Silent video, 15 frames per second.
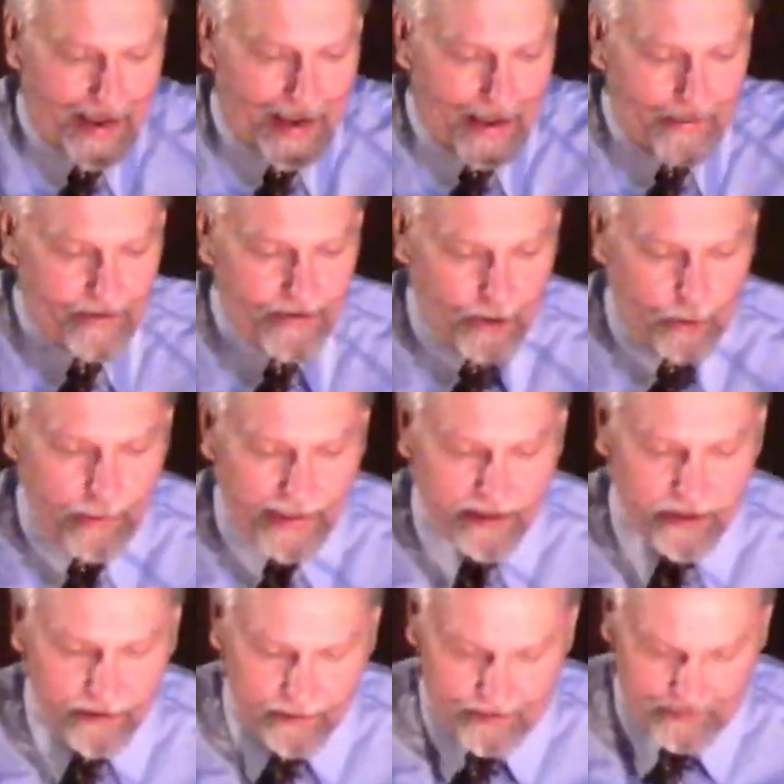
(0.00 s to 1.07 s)
And so they
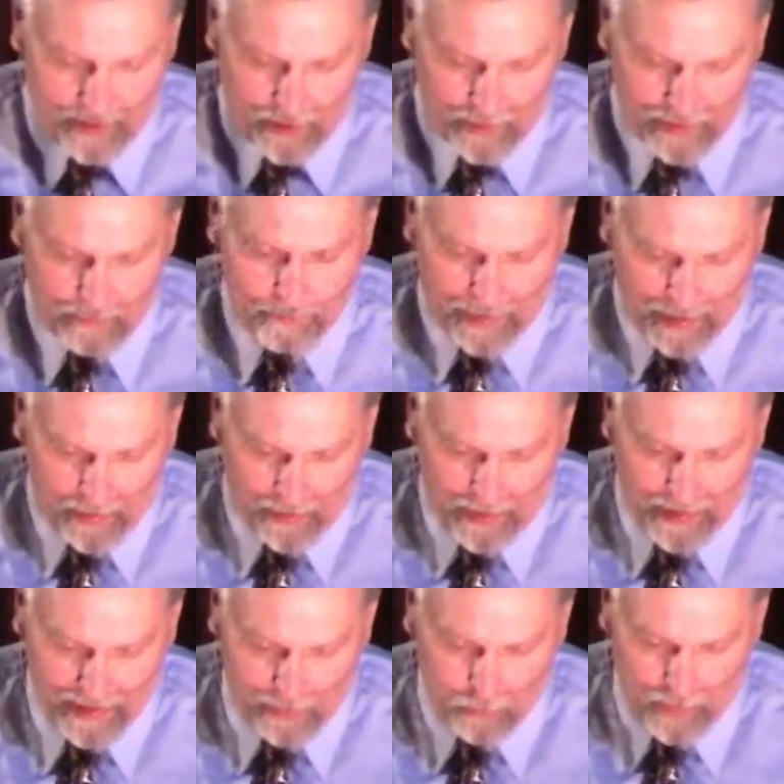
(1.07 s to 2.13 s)
started
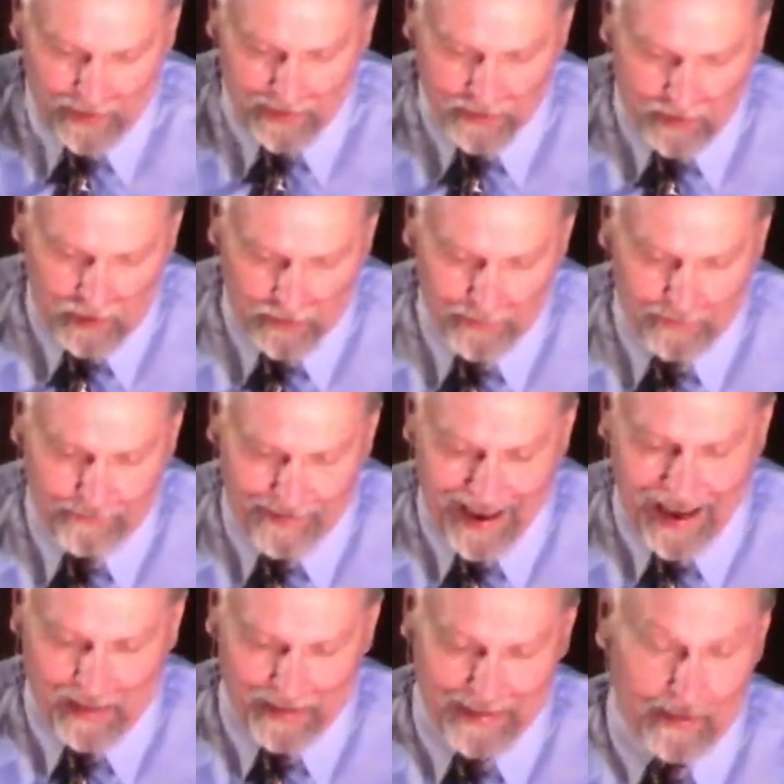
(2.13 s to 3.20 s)
burying in what is called the
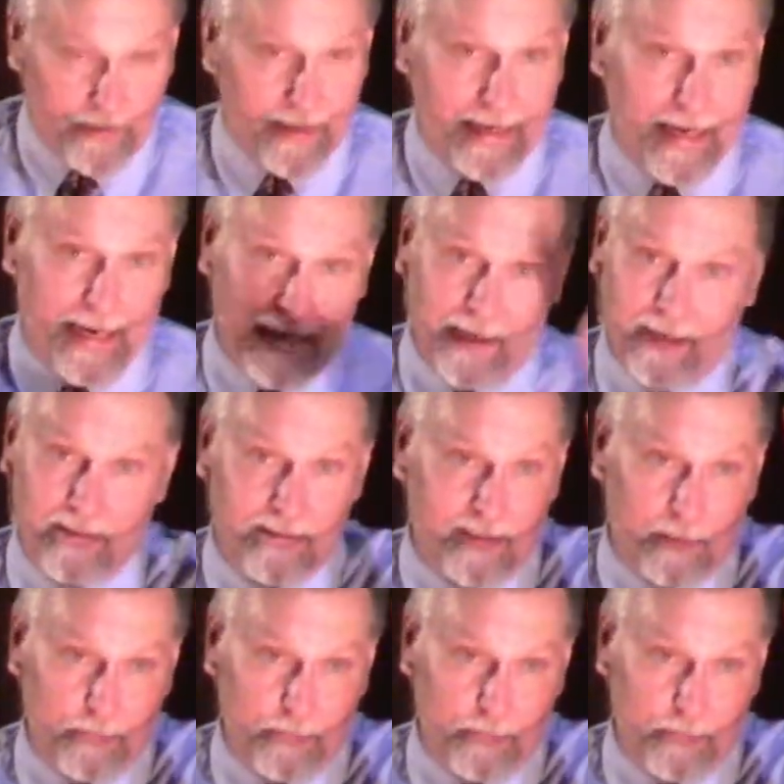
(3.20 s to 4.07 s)
Valley of the Kings.